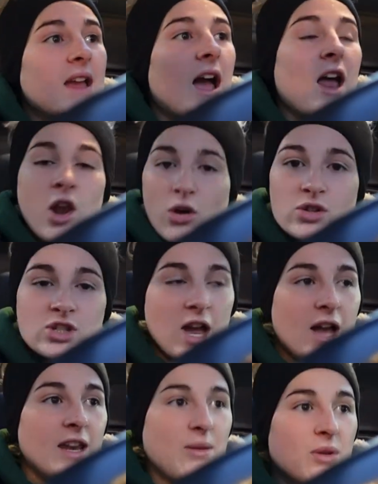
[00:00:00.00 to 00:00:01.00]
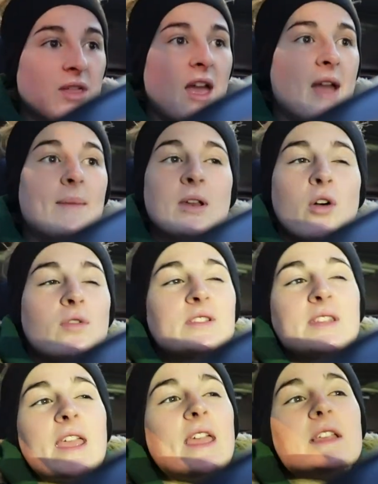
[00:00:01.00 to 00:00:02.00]
a long journey with him, and
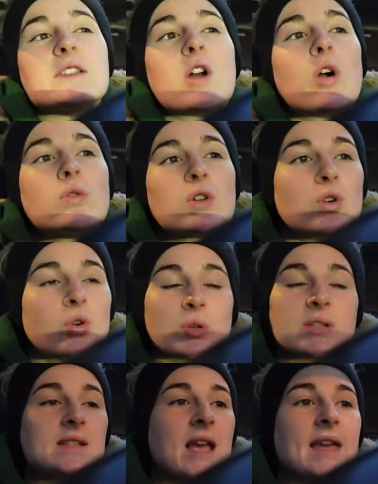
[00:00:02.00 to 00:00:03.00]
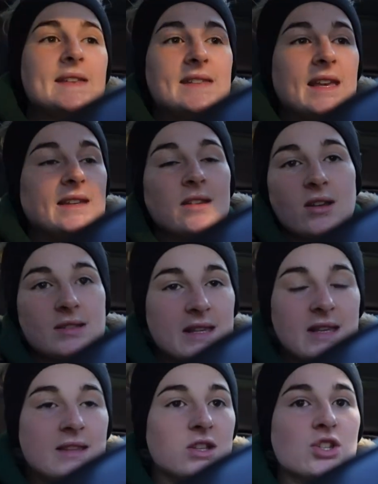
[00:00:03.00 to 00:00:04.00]
obviously he's an older horse, he's 18,
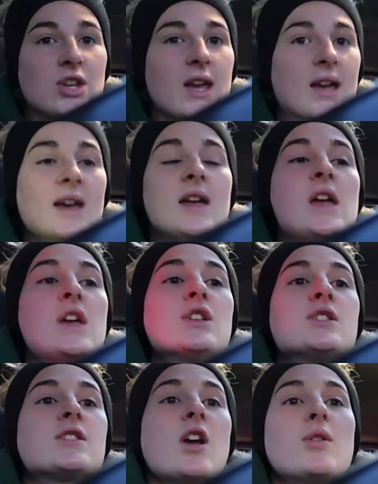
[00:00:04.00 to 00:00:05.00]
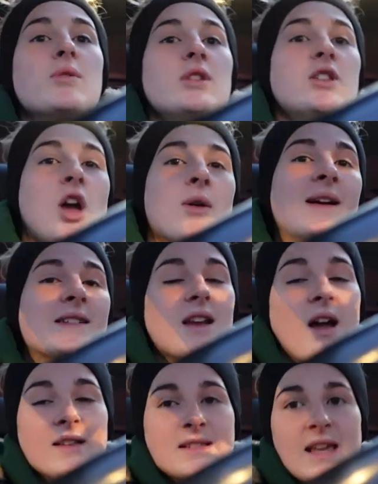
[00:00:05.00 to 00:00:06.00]
19 this year, so you know, it's
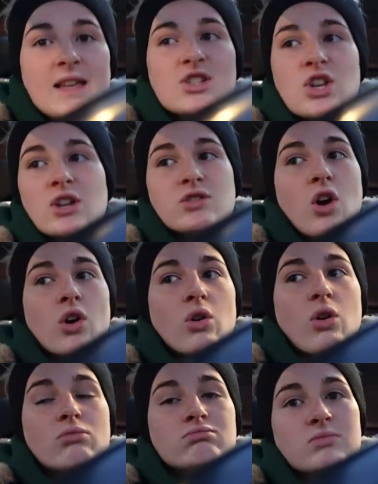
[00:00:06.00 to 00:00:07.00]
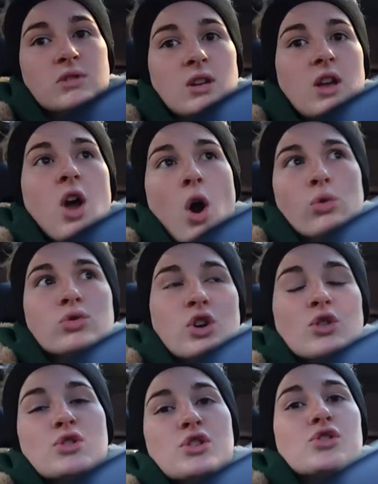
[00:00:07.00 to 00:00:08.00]
like teaching a dog an old
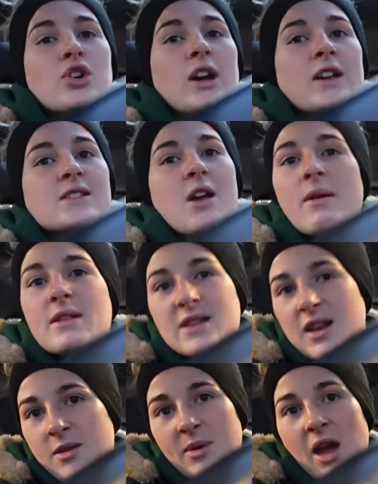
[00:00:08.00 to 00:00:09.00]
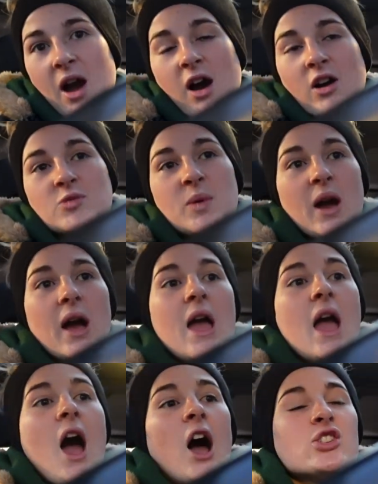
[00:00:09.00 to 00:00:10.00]
dog new trick, so it's going to be hard. But
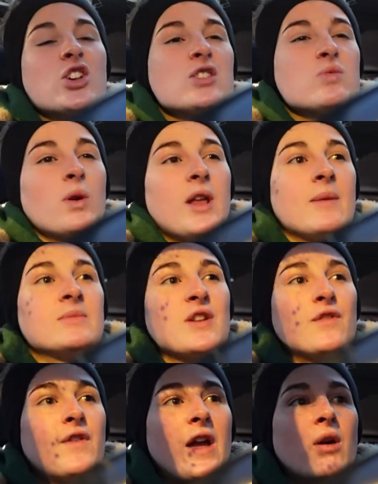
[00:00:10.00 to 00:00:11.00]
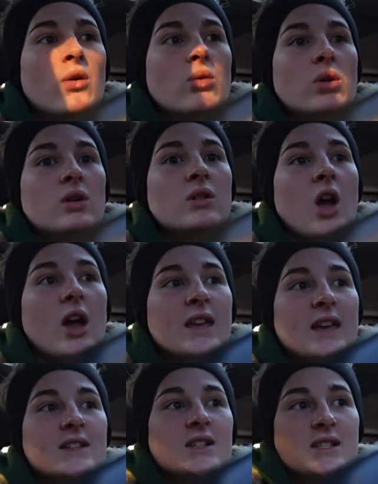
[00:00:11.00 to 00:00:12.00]
I just want him to feel like
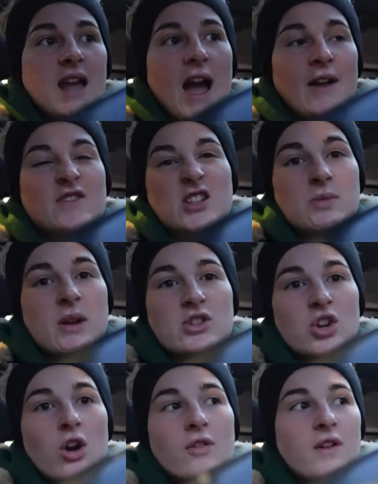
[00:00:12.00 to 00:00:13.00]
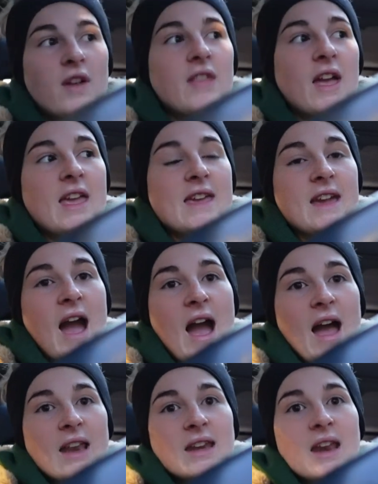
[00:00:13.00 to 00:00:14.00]
he doesn't have to switch off and that he
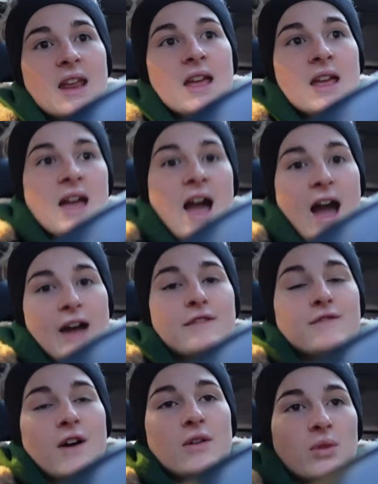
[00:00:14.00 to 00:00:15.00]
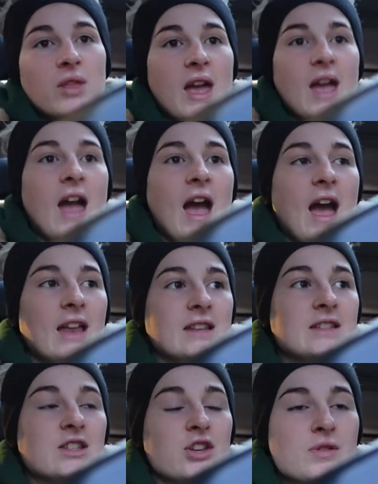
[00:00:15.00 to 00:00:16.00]
can have fun with it
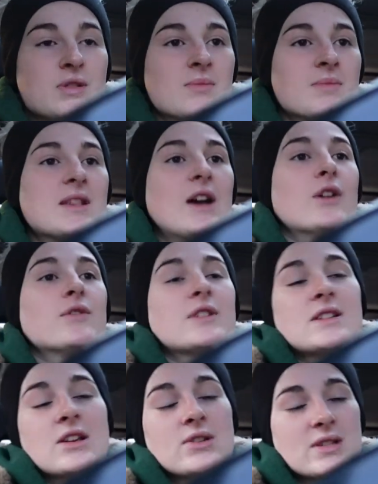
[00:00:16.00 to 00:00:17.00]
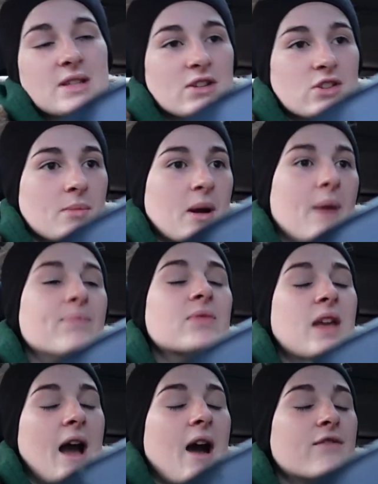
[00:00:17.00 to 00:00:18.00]
and use himself, etc, etc. But
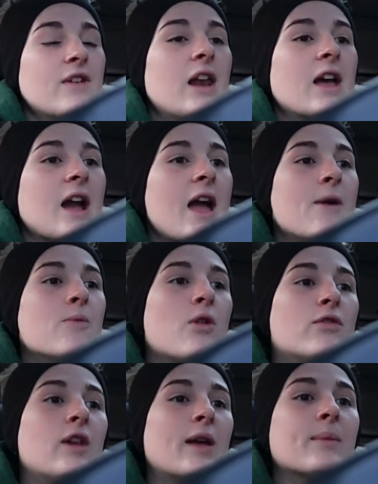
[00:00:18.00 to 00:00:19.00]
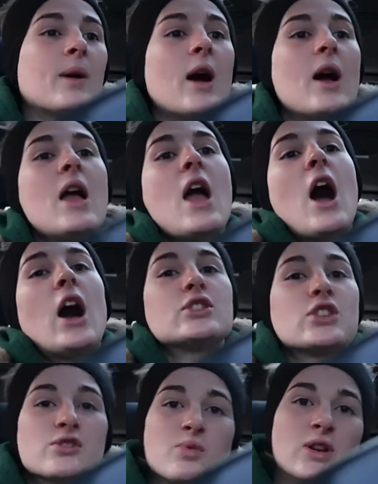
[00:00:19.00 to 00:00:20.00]
yeah, I feel like I am waffling, but I
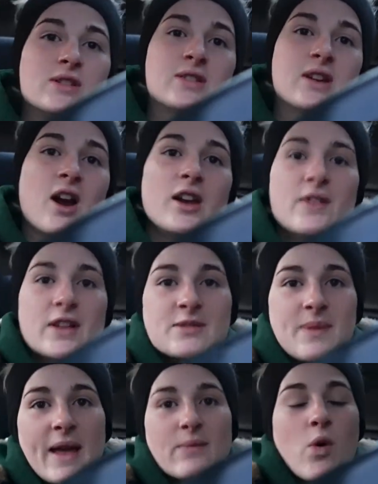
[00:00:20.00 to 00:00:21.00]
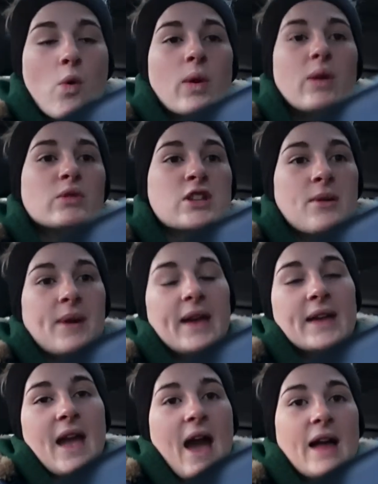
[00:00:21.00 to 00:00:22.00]
just wanted to kind of explain what we were
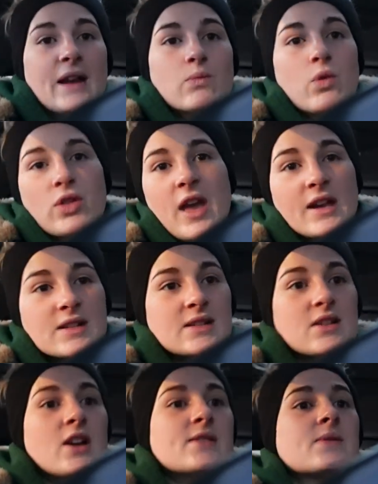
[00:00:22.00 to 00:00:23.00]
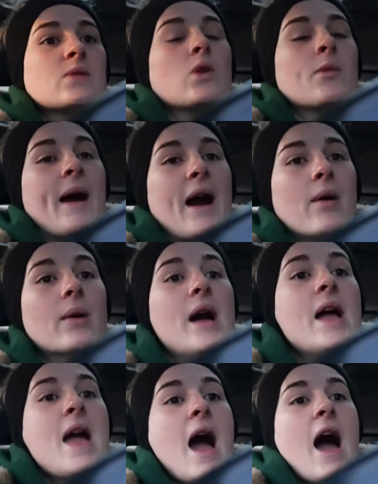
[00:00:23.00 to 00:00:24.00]
doing and what the exercise is all about.
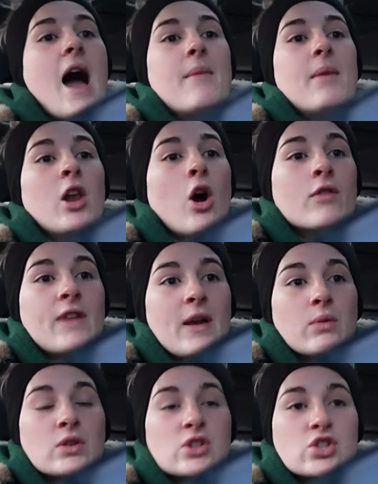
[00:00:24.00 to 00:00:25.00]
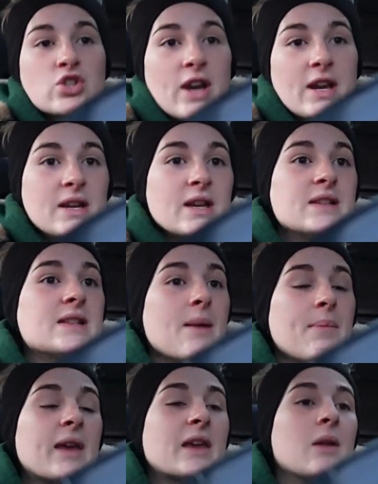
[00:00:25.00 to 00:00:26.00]
A lot of it was straightness
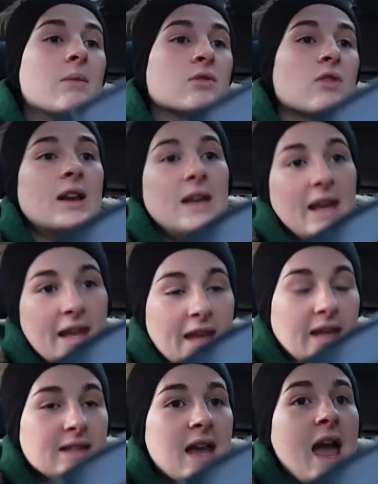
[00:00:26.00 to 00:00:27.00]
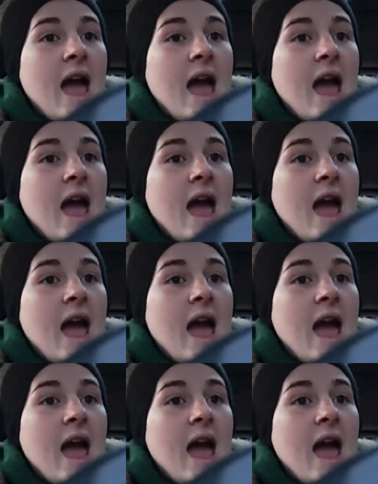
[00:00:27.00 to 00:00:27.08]
and picking up the right lead,